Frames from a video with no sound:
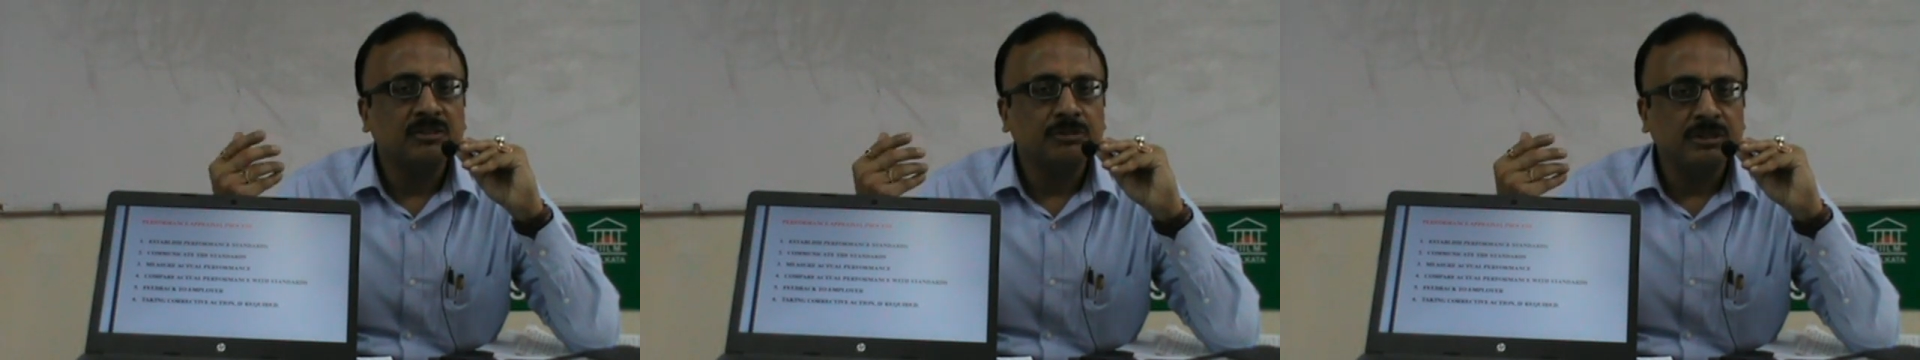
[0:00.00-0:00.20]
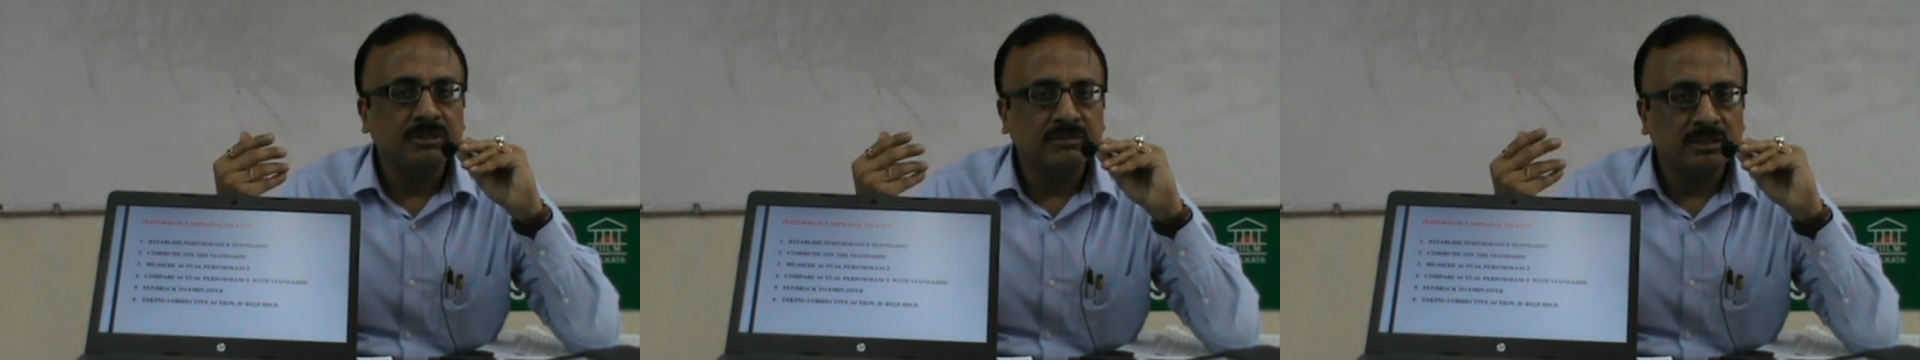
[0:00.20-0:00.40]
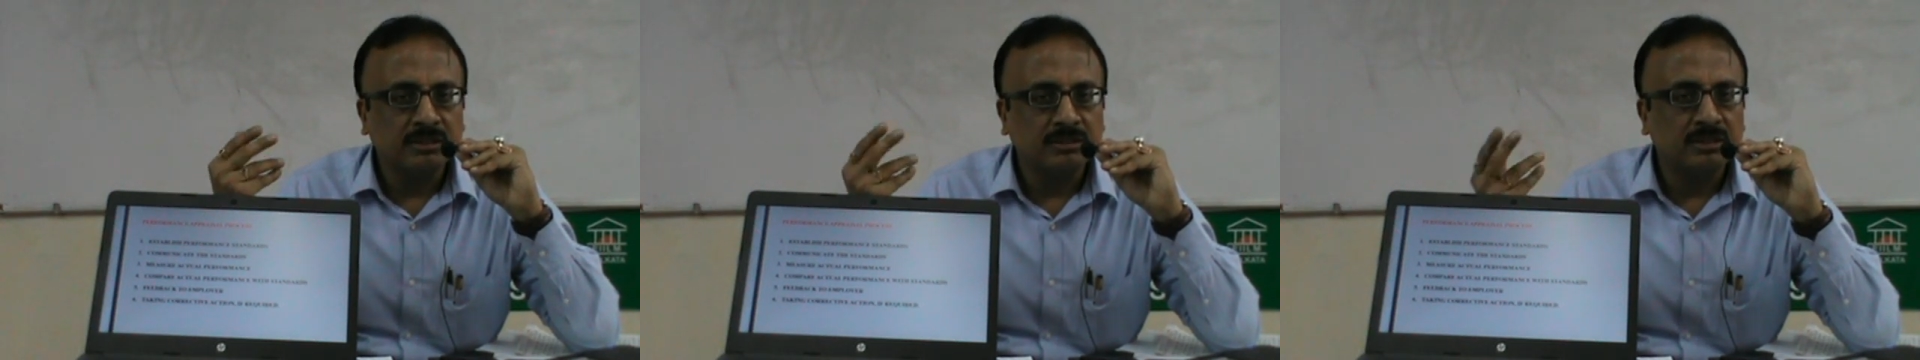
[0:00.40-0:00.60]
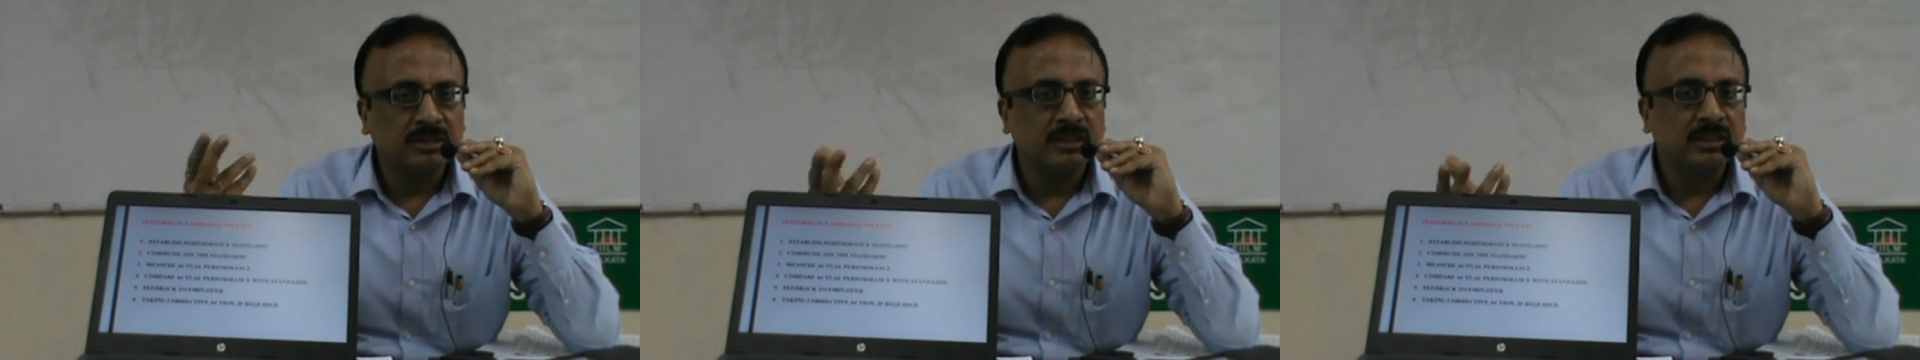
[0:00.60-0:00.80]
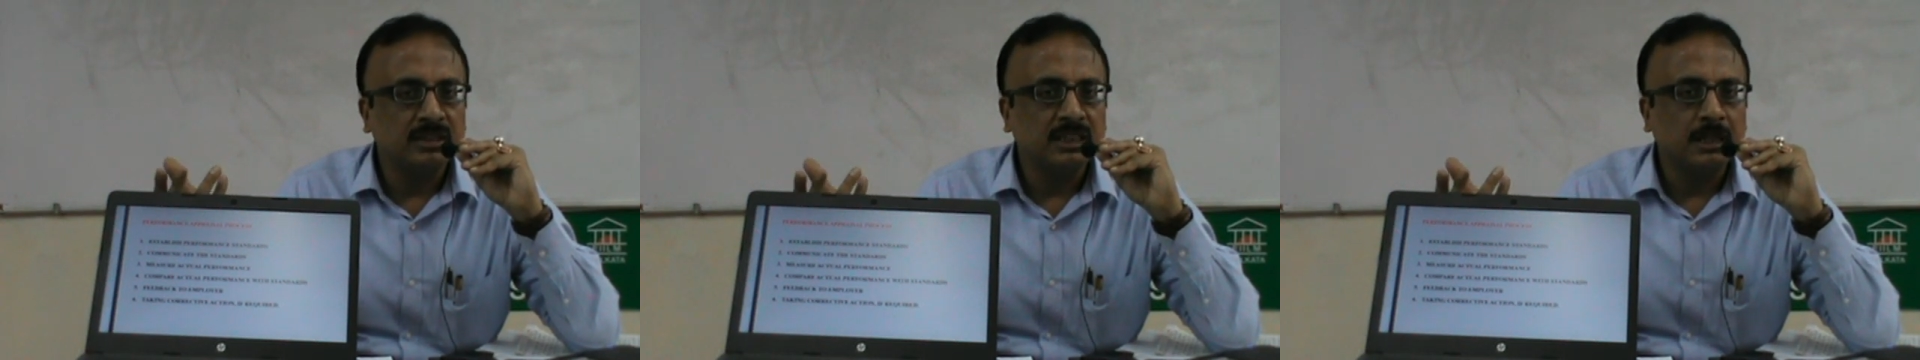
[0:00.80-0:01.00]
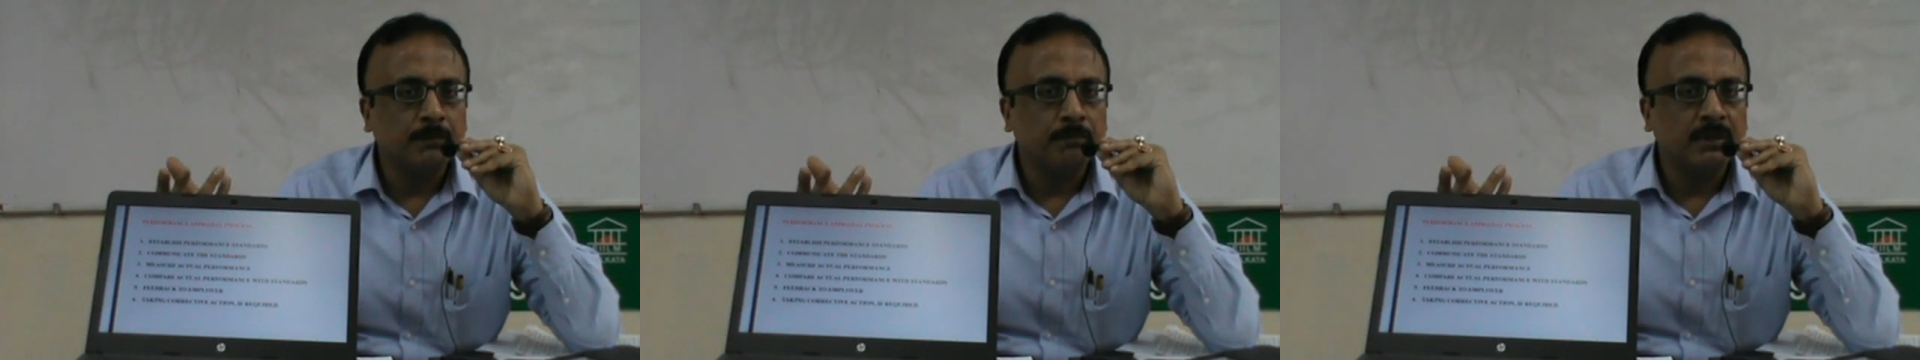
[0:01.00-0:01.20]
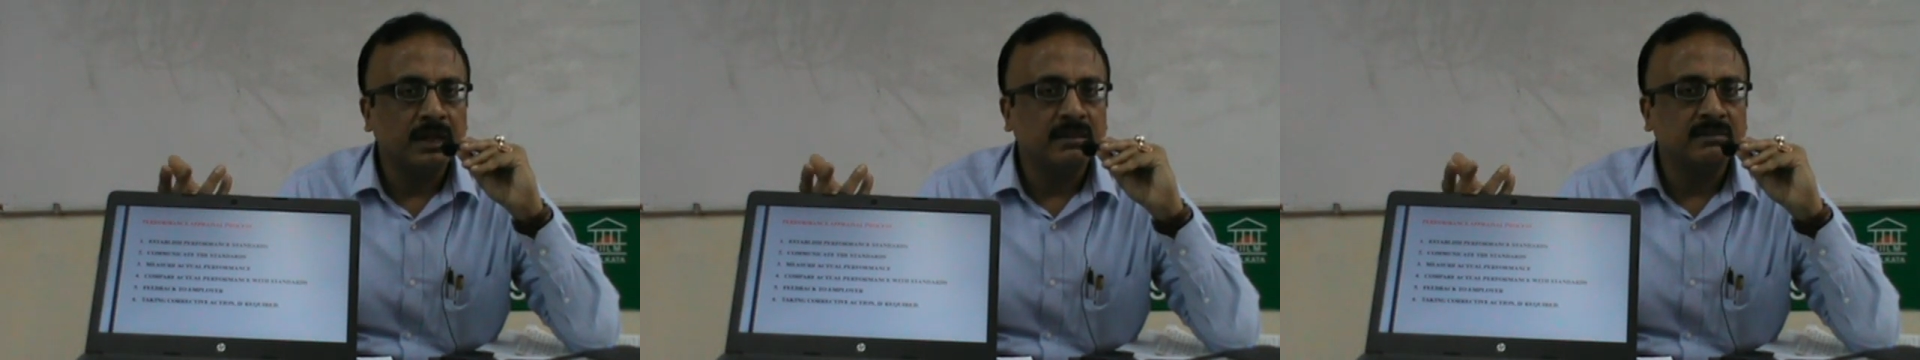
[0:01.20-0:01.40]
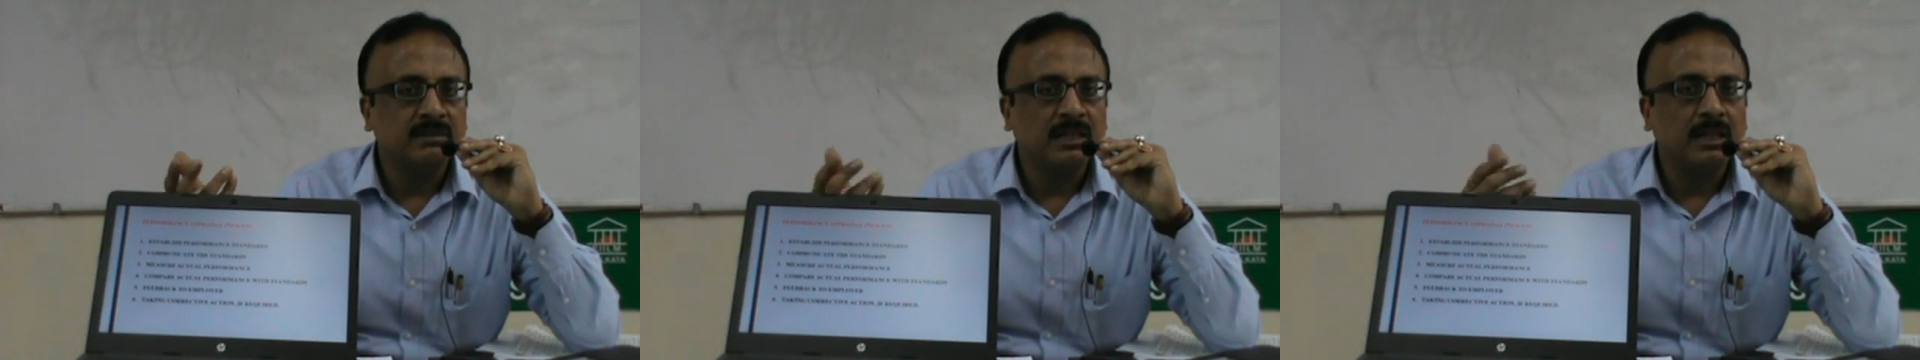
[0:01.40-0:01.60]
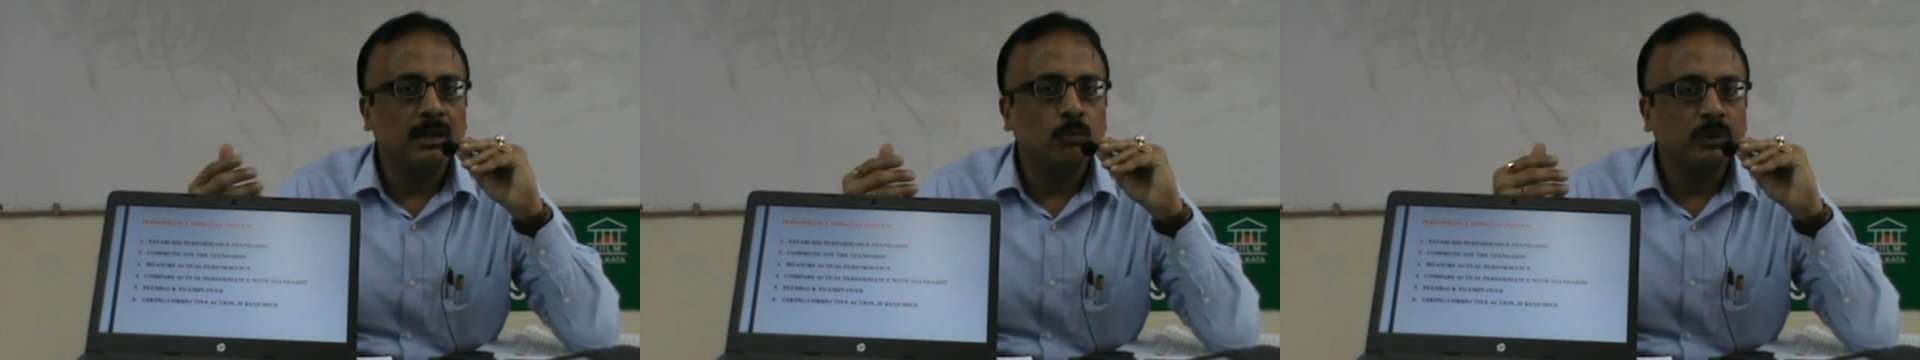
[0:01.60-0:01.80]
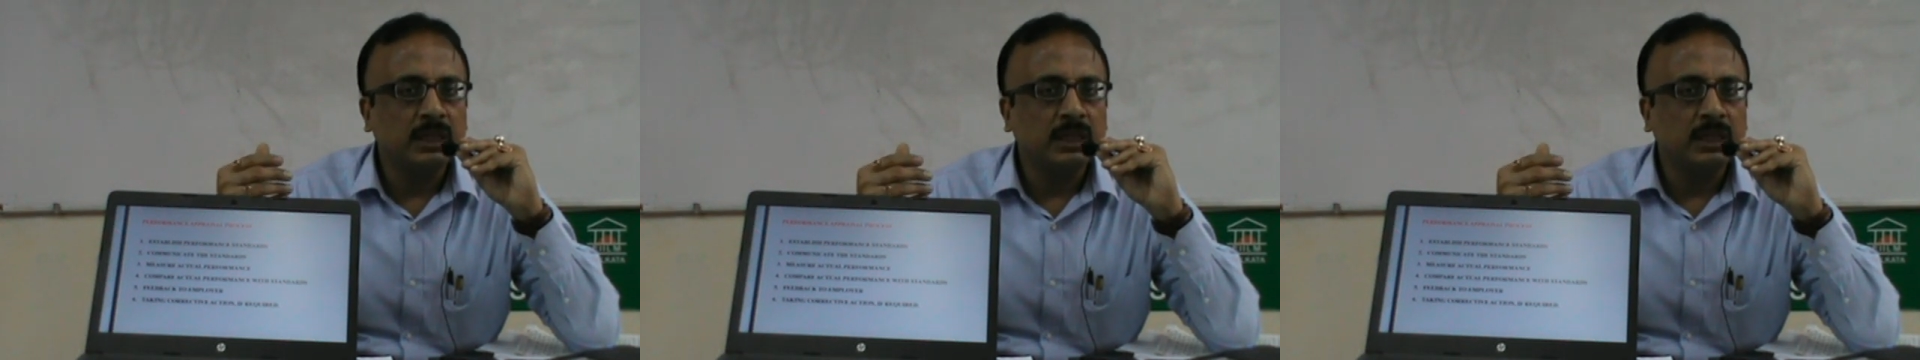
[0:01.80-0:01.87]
360-degree appraisal,